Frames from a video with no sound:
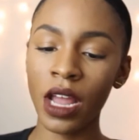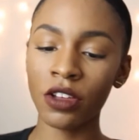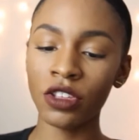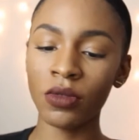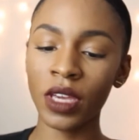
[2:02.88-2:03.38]

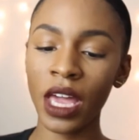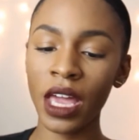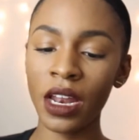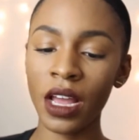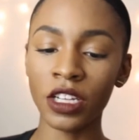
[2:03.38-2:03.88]
Now you
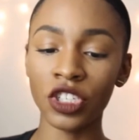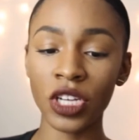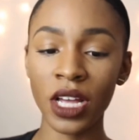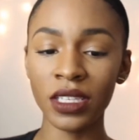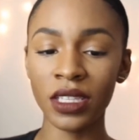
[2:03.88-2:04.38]
can
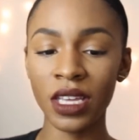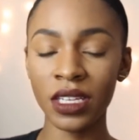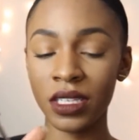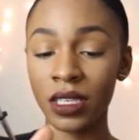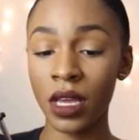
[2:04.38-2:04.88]
adjust
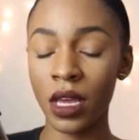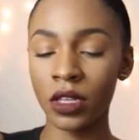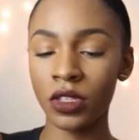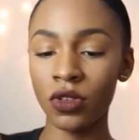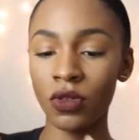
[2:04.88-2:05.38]
this
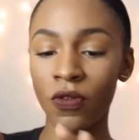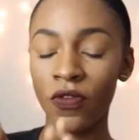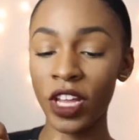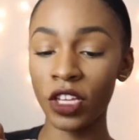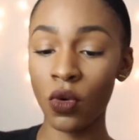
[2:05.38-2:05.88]
to
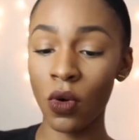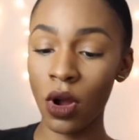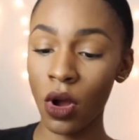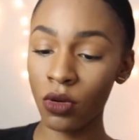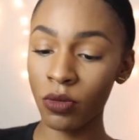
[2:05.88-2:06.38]
fit
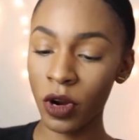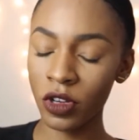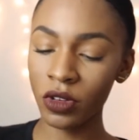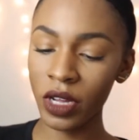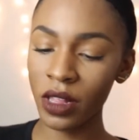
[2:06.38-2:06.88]
your own
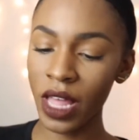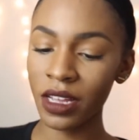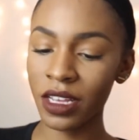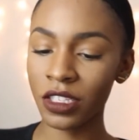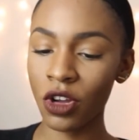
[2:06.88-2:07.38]
personal
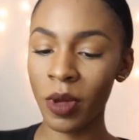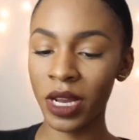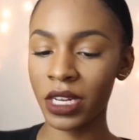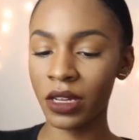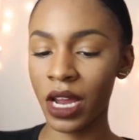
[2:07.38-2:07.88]
hairline because
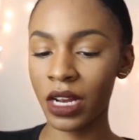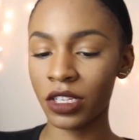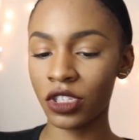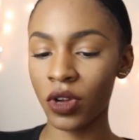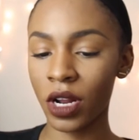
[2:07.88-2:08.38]
nobody's hairline
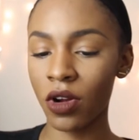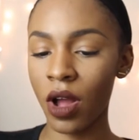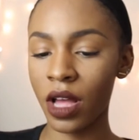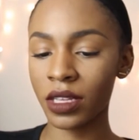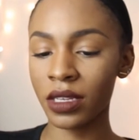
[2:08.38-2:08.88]
is straight
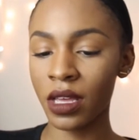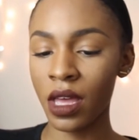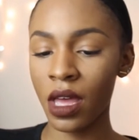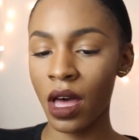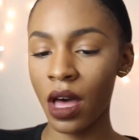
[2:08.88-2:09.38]
across.
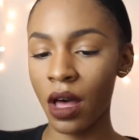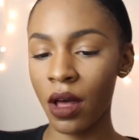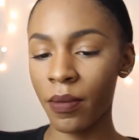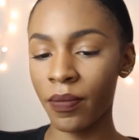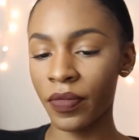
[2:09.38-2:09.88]

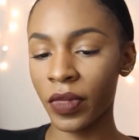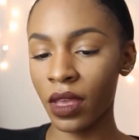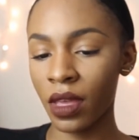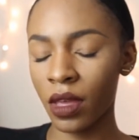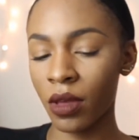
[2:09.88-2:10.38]

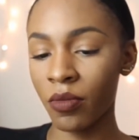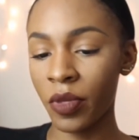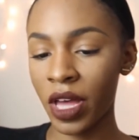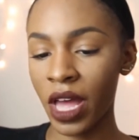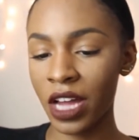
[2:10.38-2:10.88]

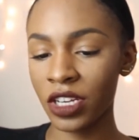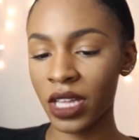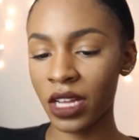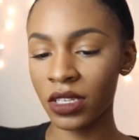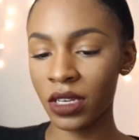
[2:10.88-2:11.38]
But I
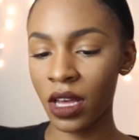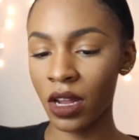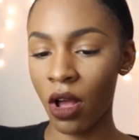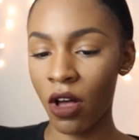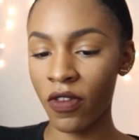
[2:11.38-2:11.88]
just like to
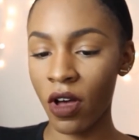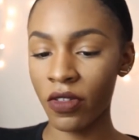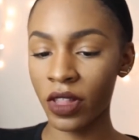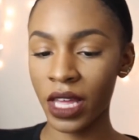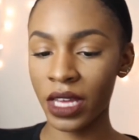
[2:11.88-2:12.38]
cut off
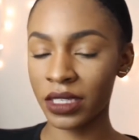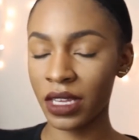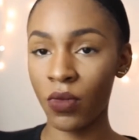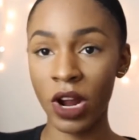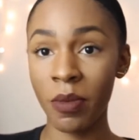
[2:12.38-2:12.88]
all the lace
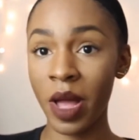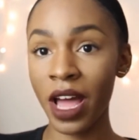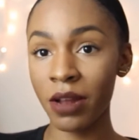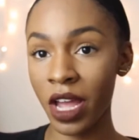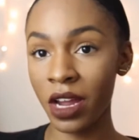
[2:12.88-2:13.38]
and wear it
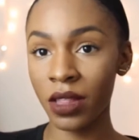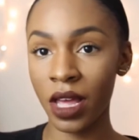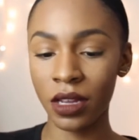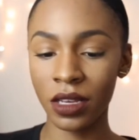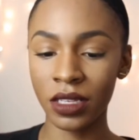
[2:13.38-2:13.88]
behind my
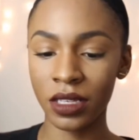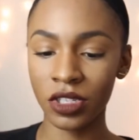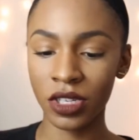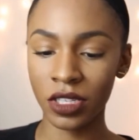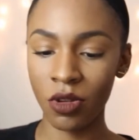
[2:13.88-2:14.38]
hairline because
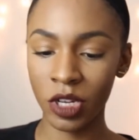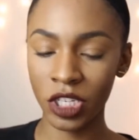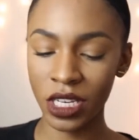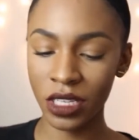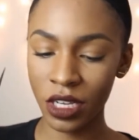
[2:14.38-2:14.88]
it's just so
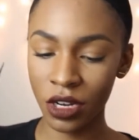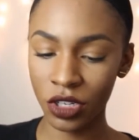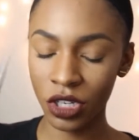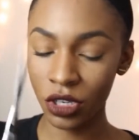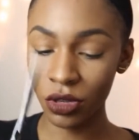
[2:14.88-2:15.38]
much
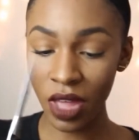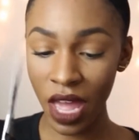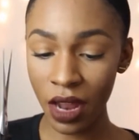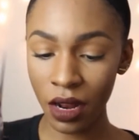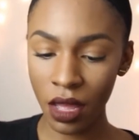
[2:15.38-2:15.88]
easier to do
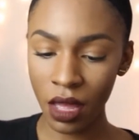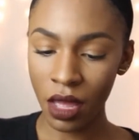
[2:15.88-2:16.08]
that.